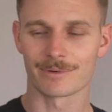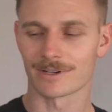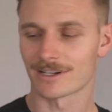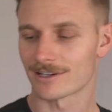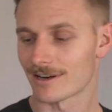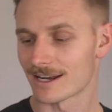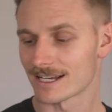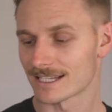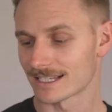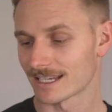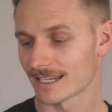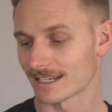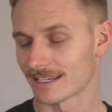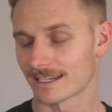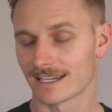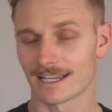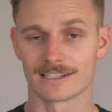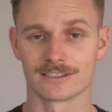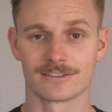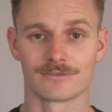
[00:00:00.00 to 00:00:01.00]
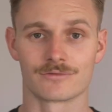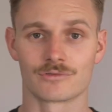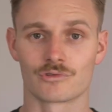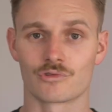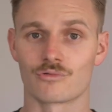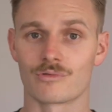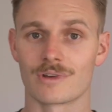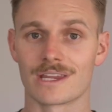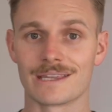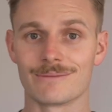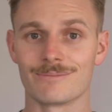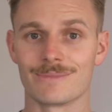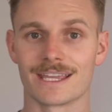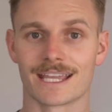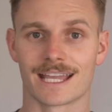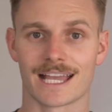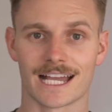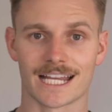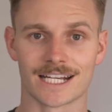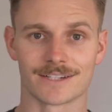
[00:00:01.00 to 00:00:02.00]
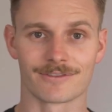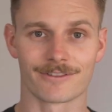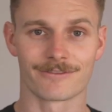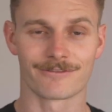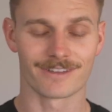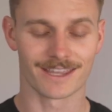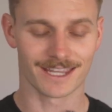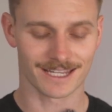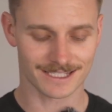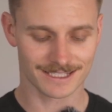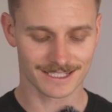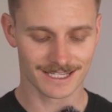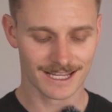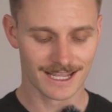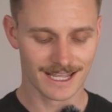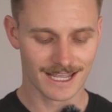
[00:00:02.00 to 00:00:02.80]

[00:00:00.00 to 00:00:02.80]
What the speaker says: It creates like a kind of dreamy kind of effect.